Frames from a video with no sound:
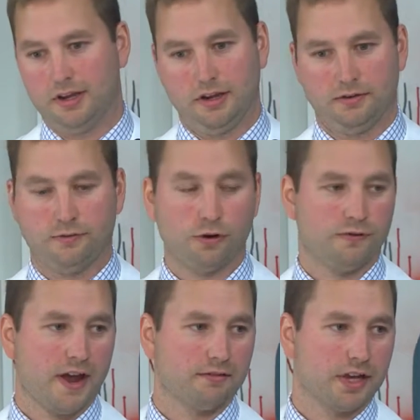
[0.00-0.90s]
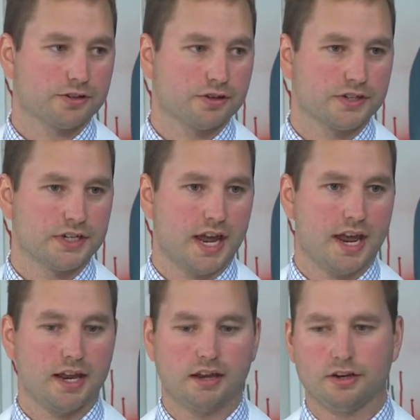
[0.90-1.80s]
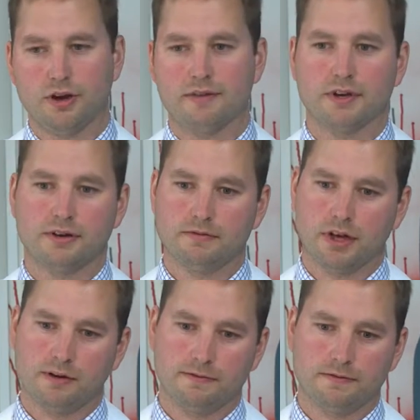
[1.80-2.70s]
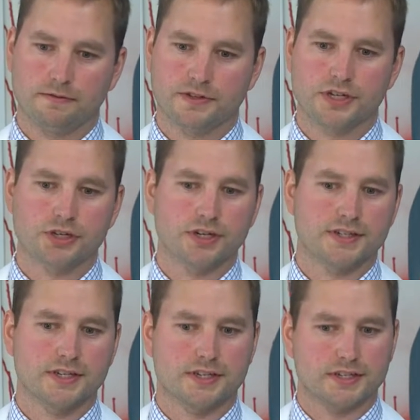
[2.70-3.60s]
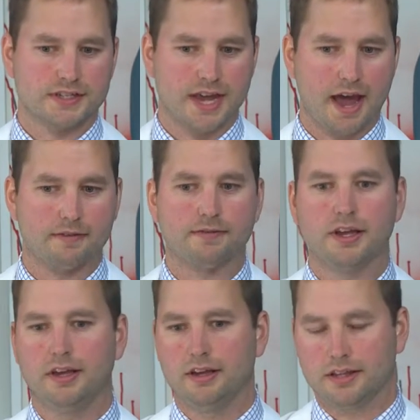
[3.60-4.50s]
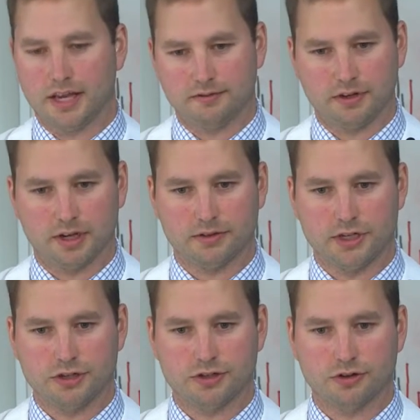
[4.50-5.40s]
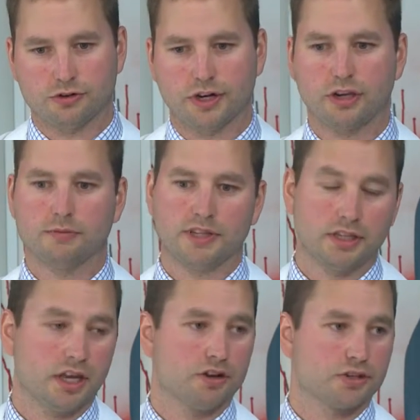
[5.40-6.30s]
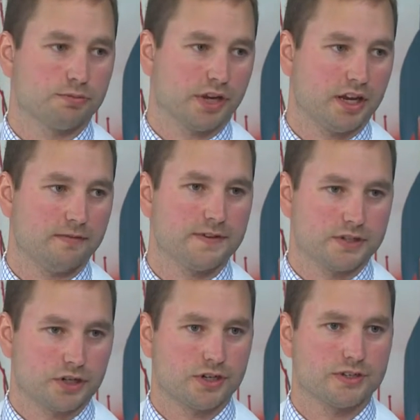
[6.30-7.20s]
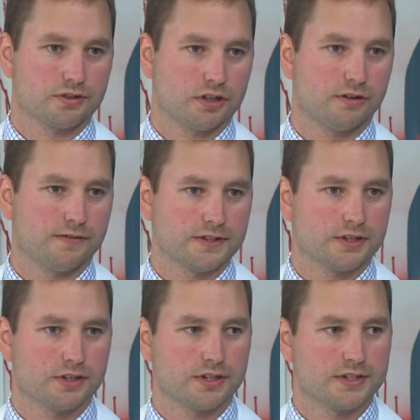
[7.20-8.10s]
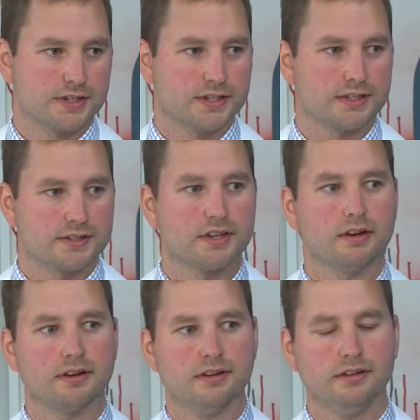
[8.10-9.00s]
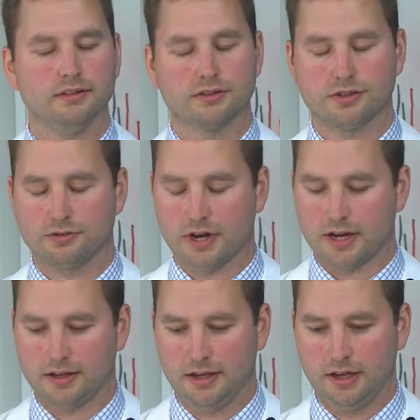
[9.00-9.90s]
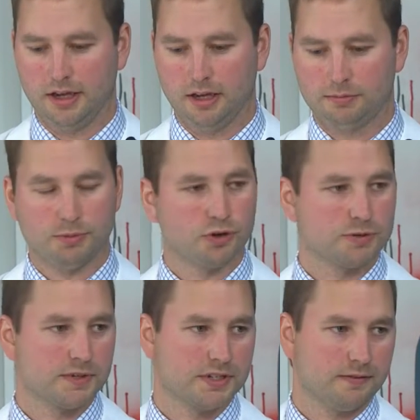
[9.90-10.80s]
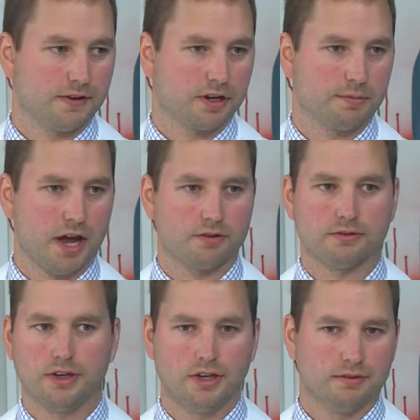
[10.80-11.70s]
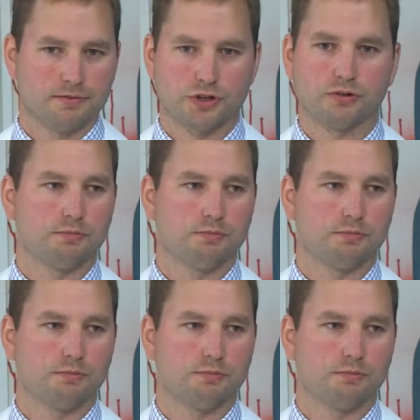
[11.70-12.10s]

four or five lectures a day. You have a, a physician assistant staff that uh, teaches you curriculum. And then they also bring in physicians or other physician assistants mm -hmm. to uh, be more specific about certain